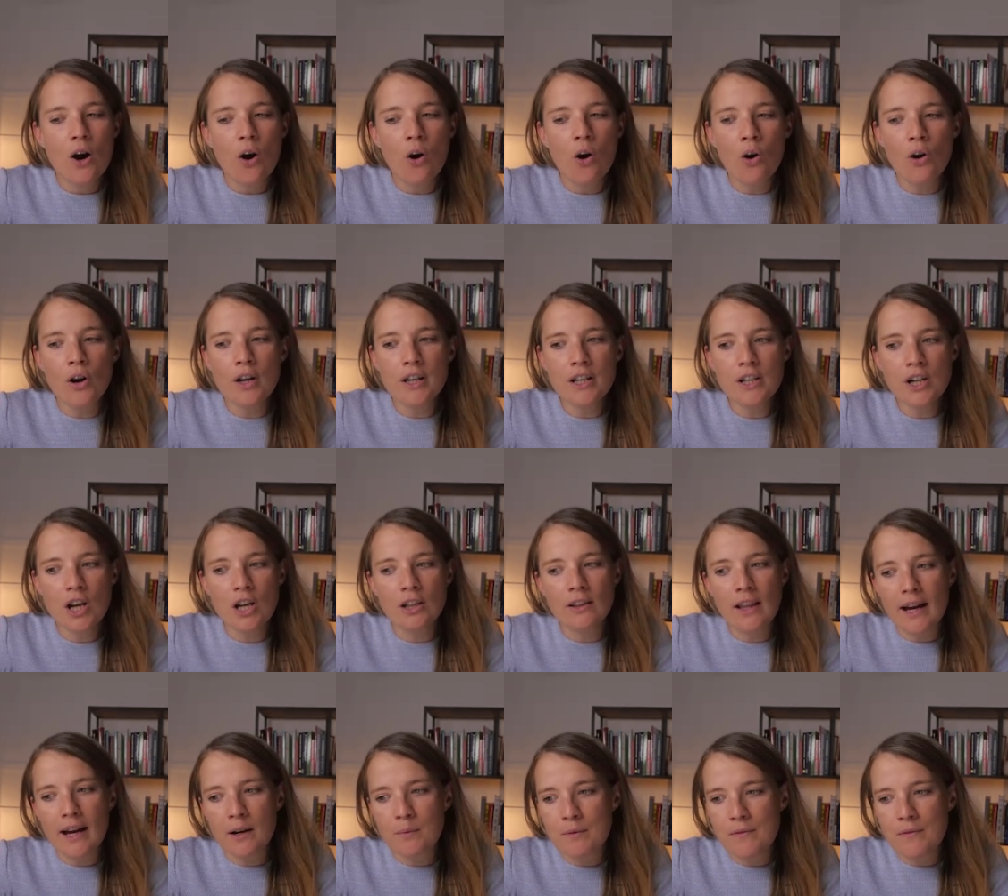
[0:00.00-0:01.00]
Or, you know,
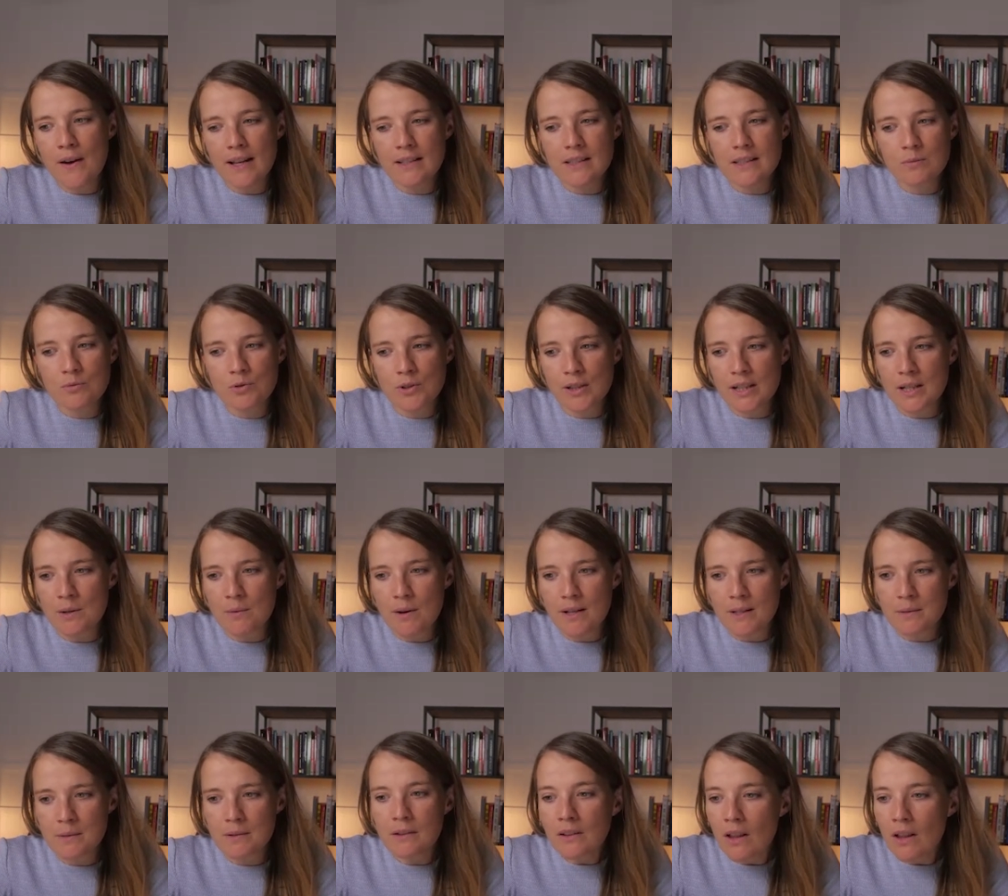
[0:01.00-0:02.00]
like we've had some tricky
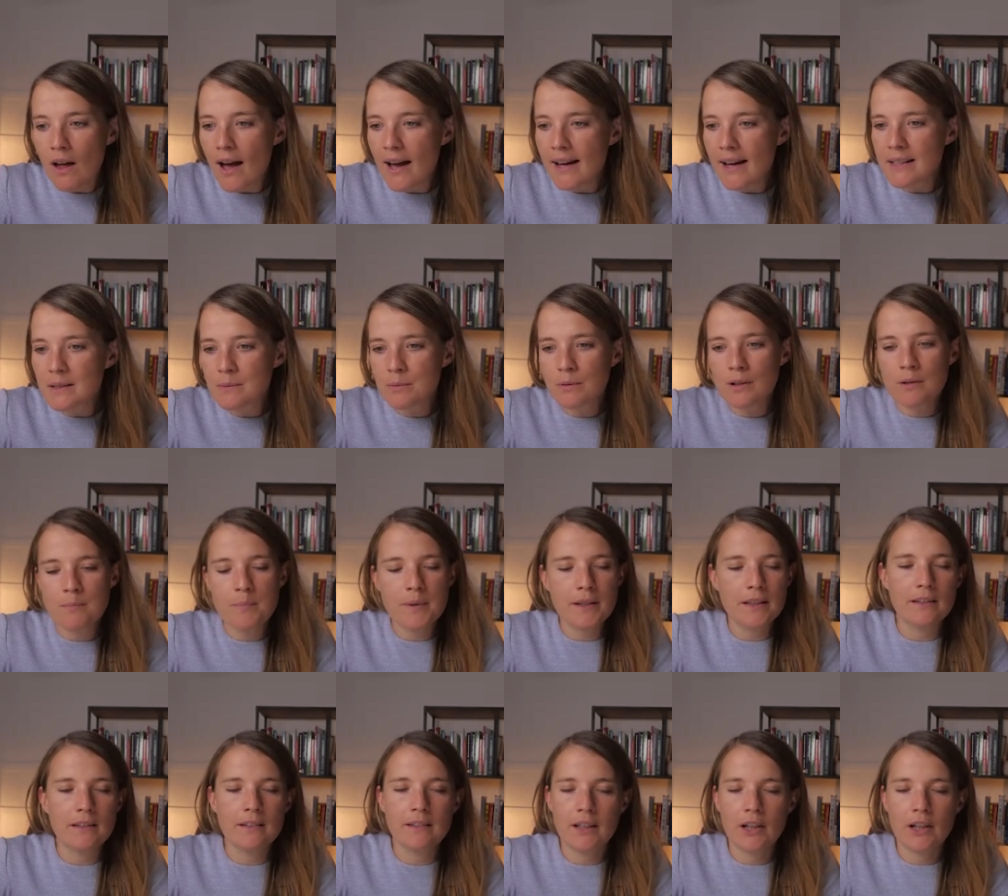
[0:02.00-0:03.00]
ones with clients where I've
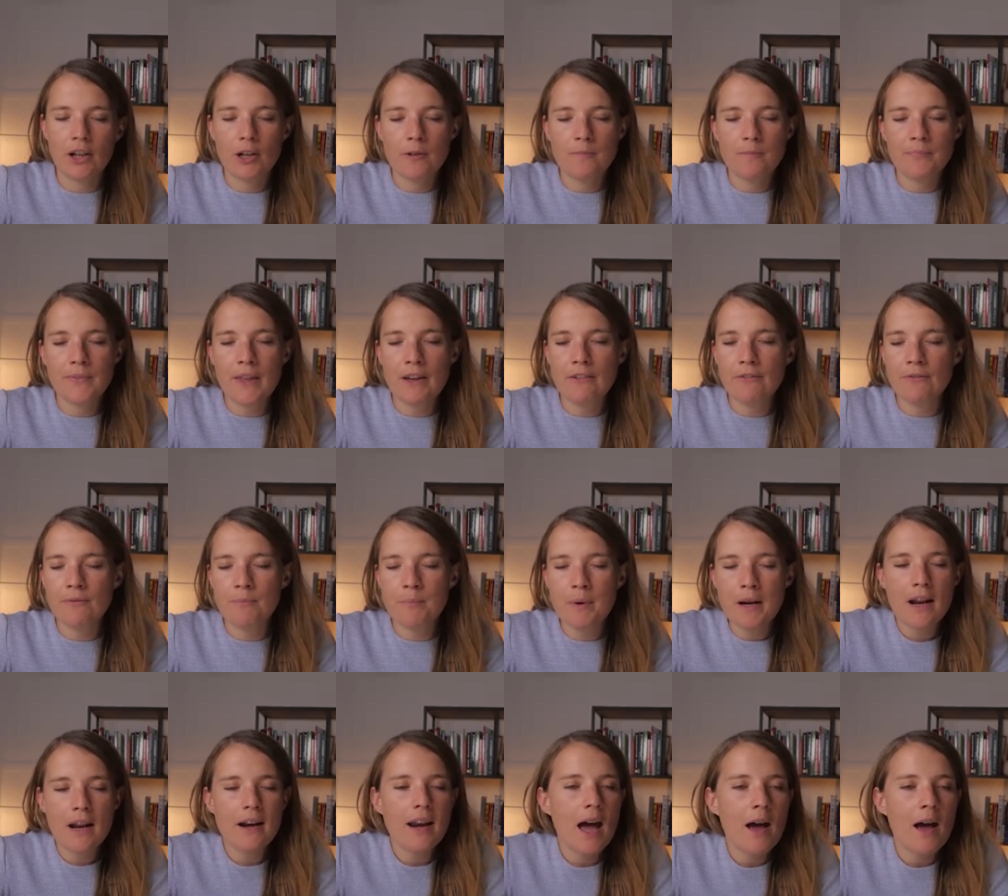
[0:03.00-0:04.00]
been, you know, they've
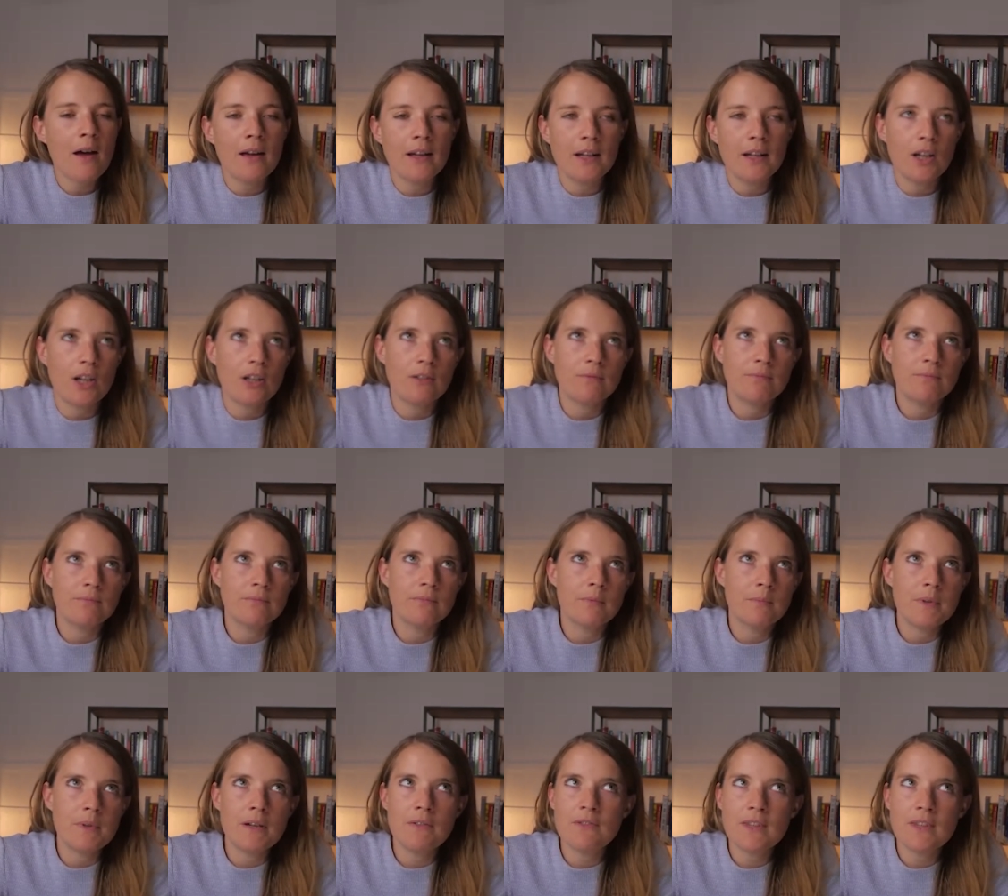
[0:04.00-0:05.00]
been on, unha- you know,
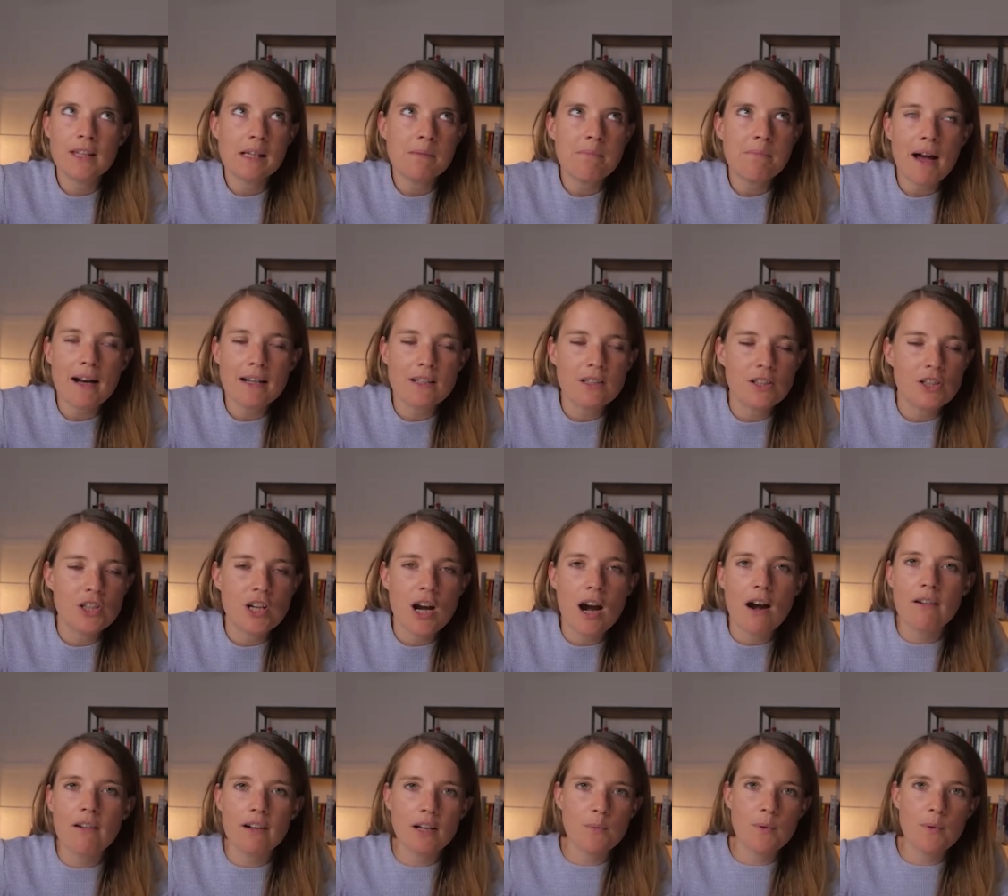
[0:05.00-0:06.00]
even thinking back to the
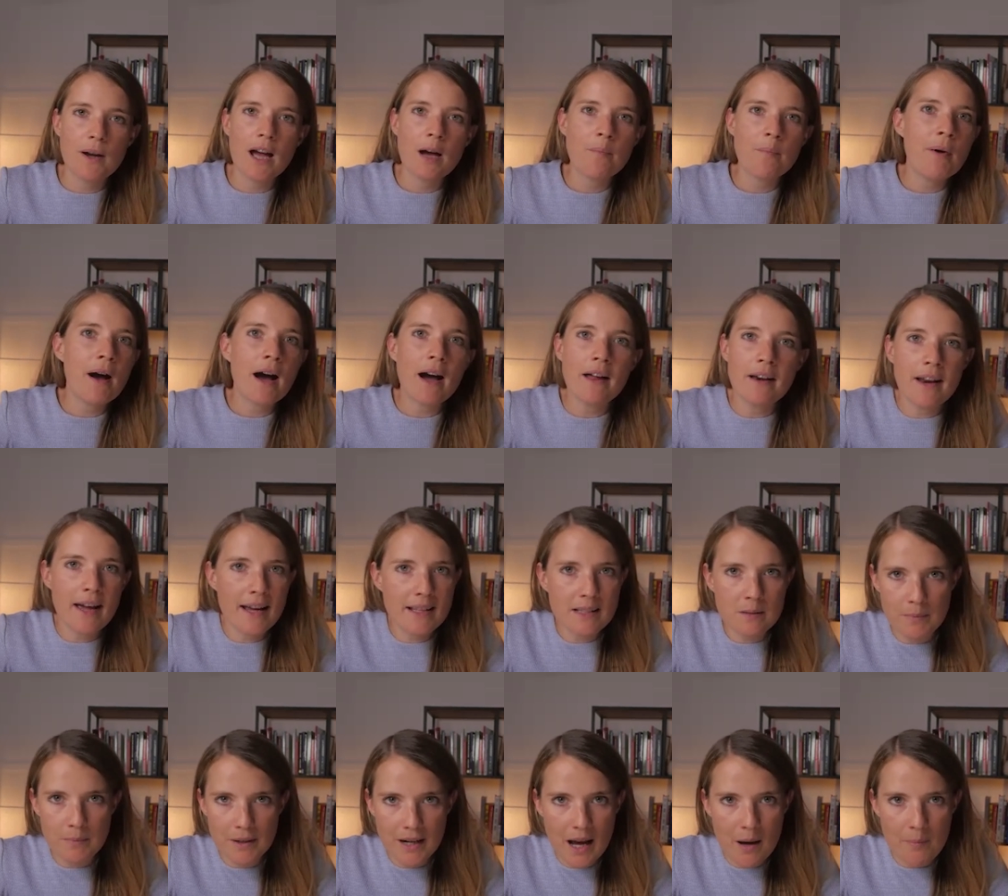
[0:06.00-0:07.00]
charity where a partner
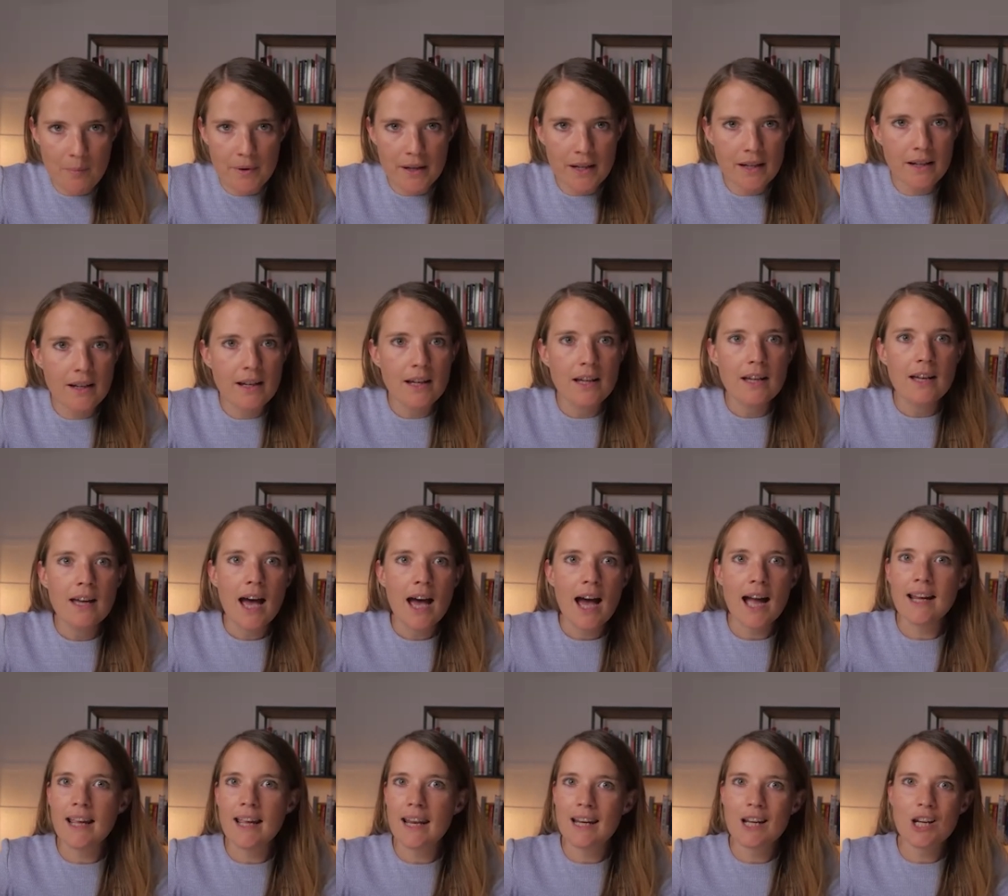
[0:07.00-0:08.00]
hasn't been happy
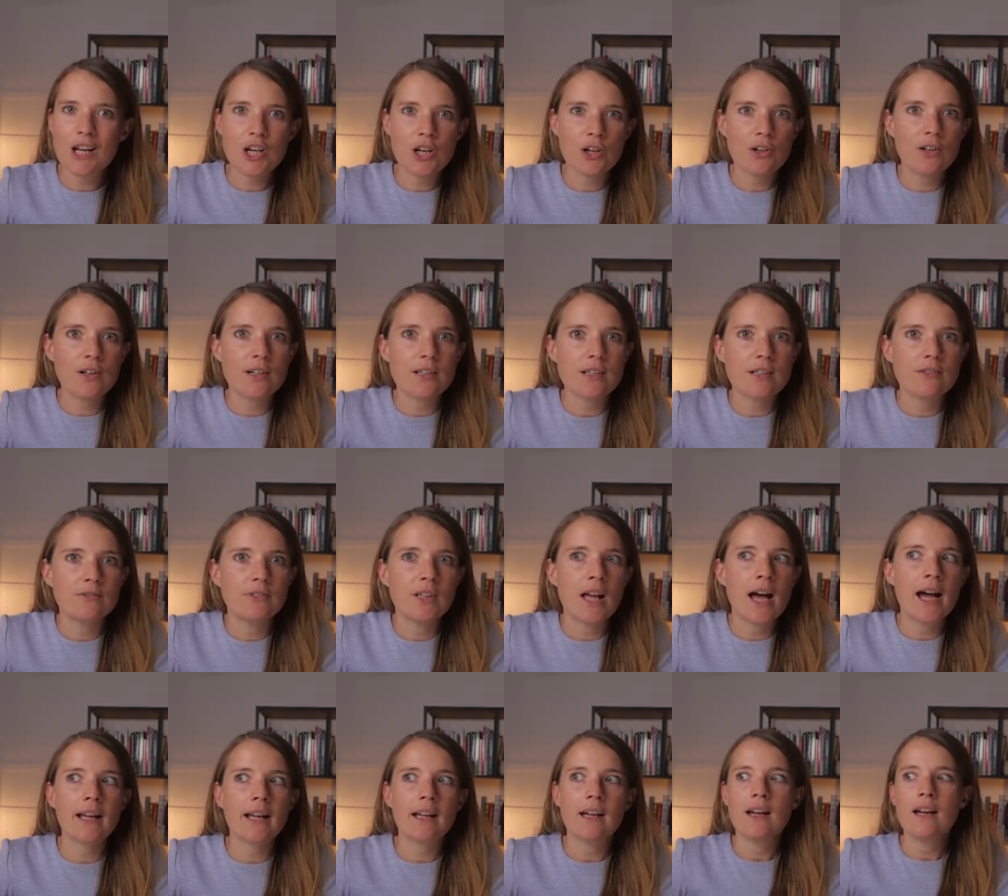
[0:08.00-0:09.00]
and getting curious of
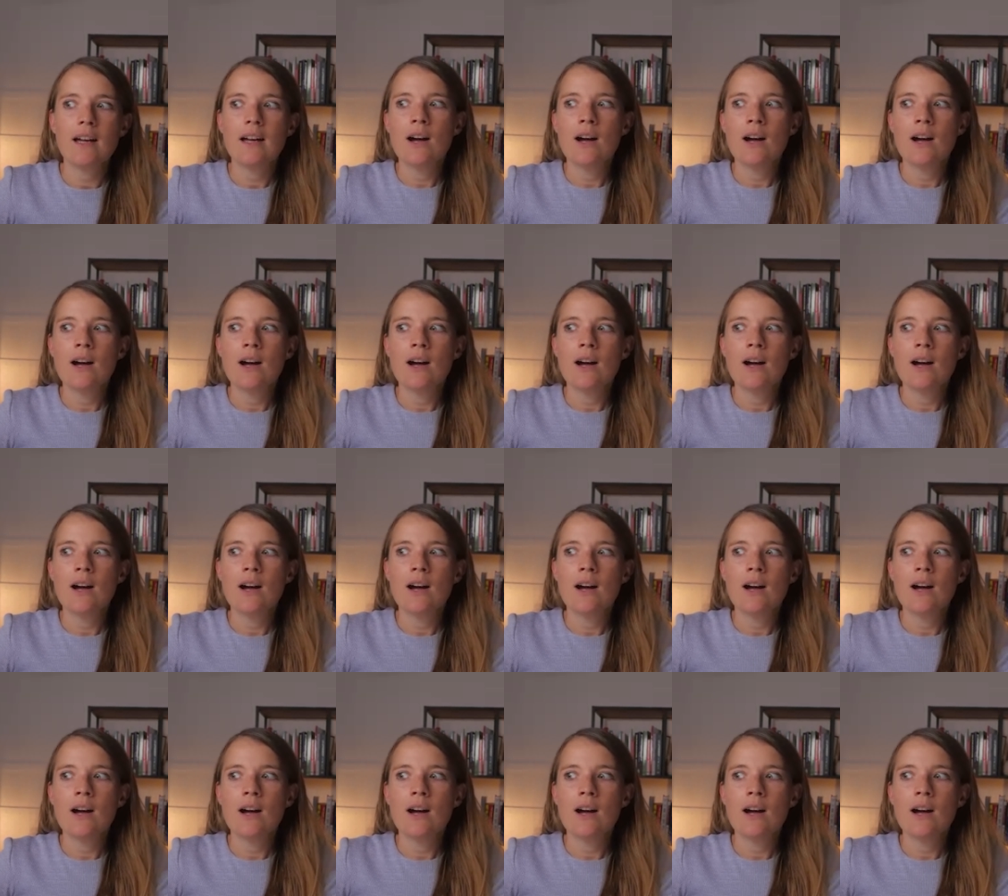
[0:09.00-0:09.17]
like,